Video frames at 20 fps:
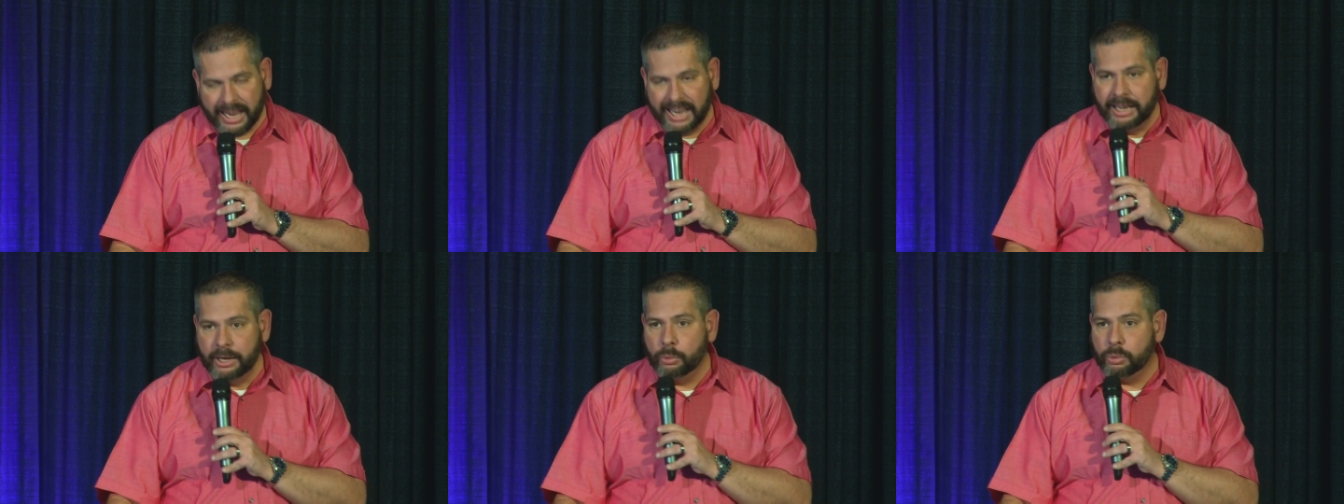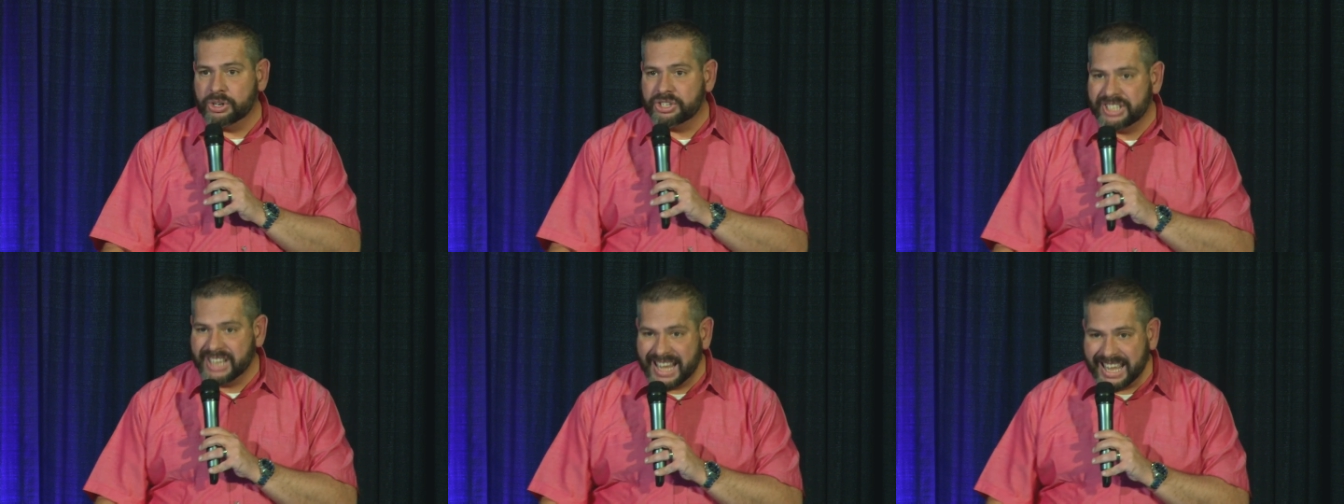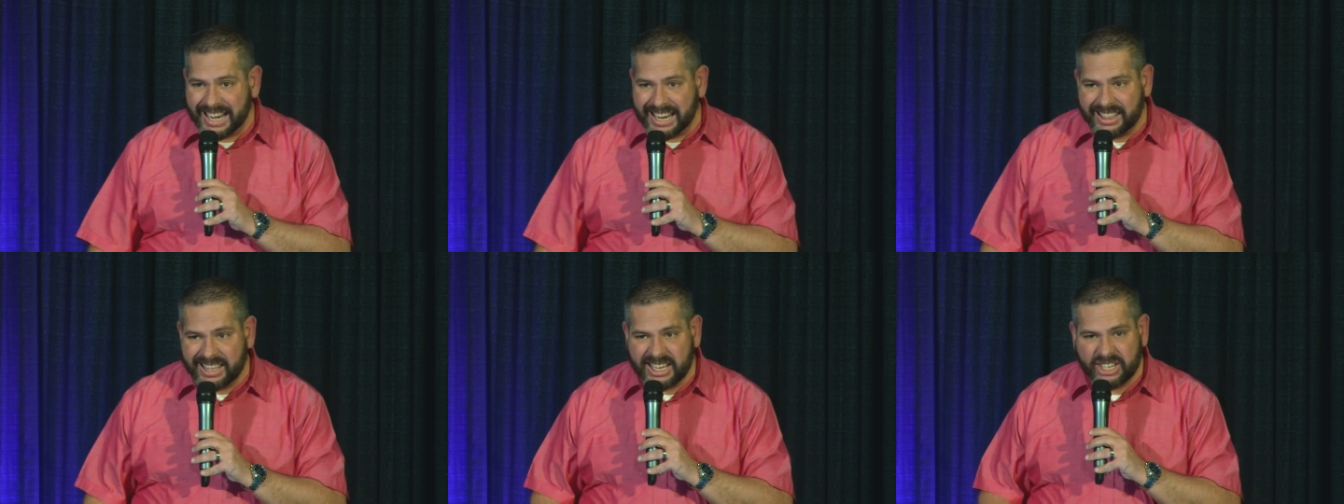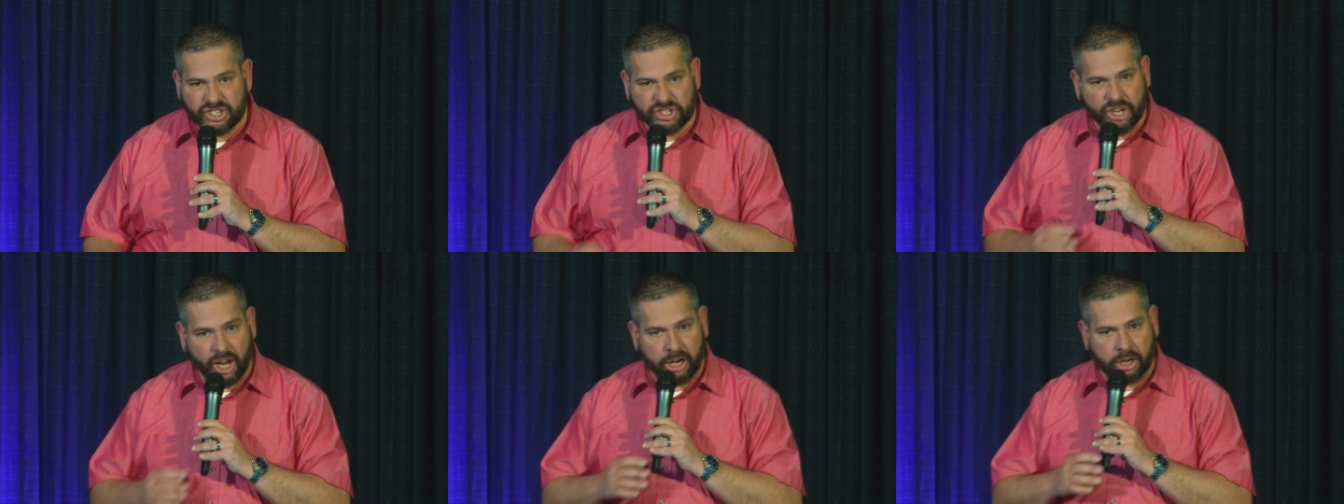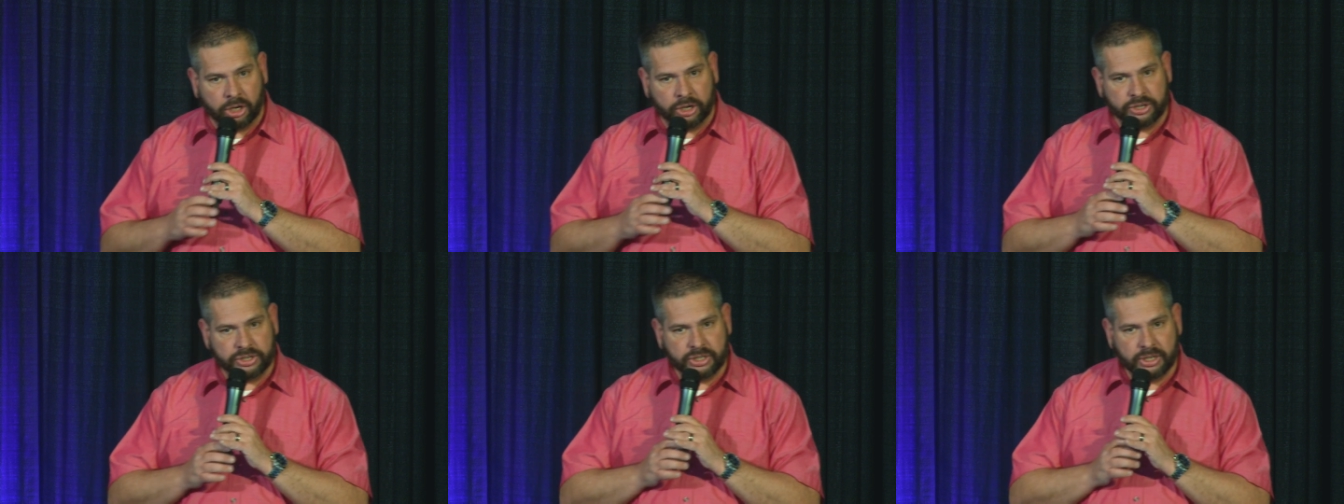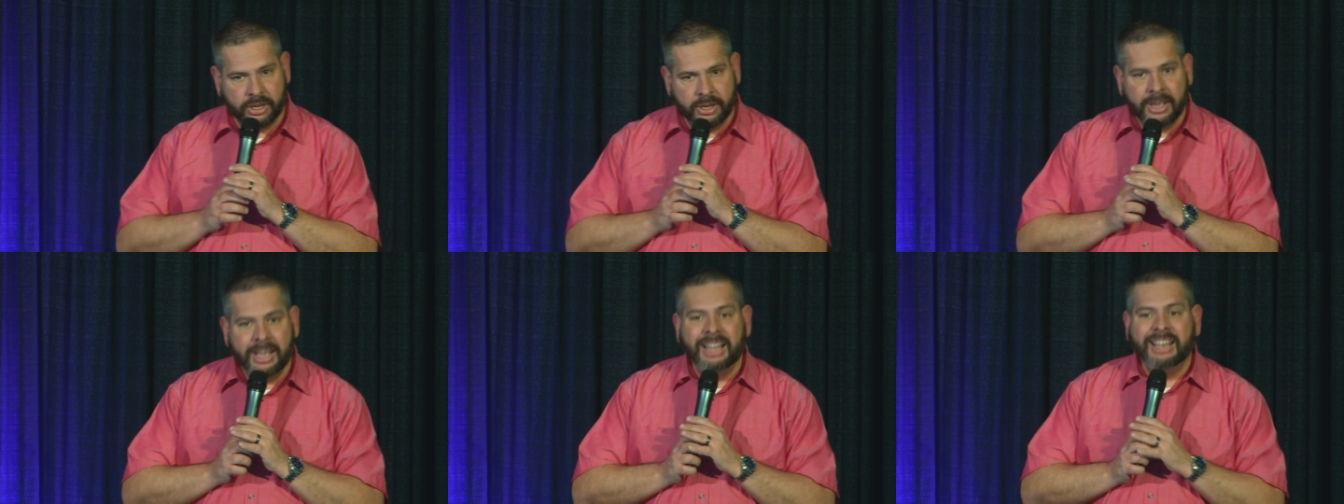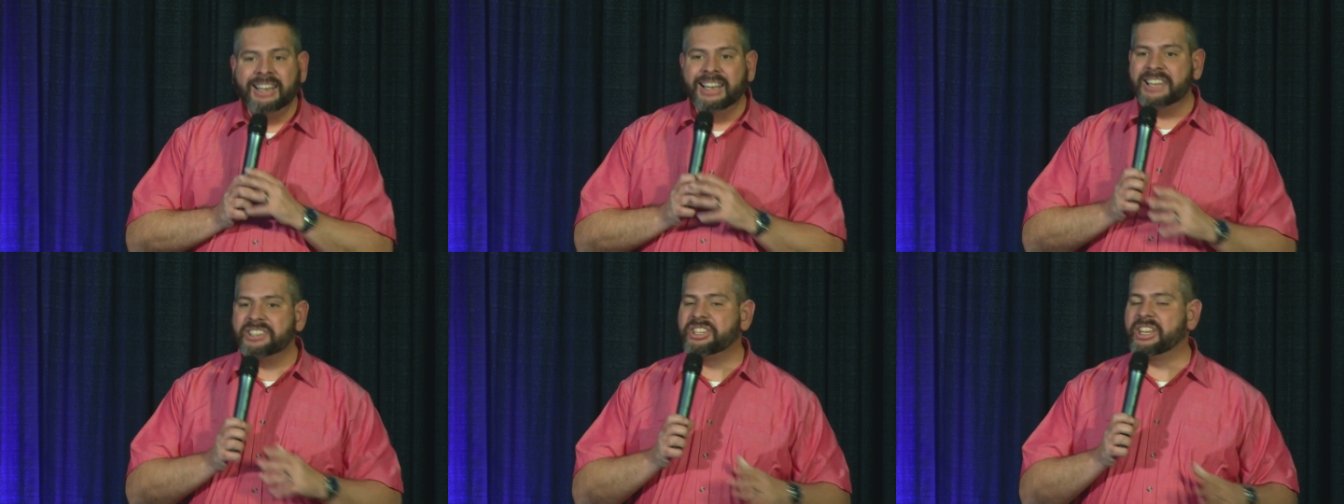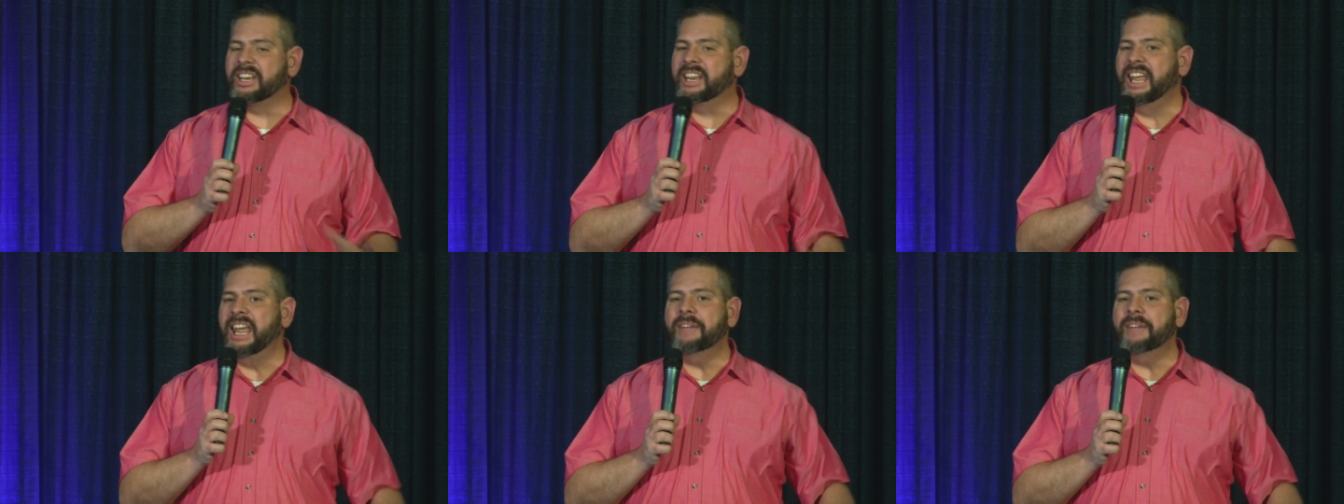And there were 10 of these suckers. Listen,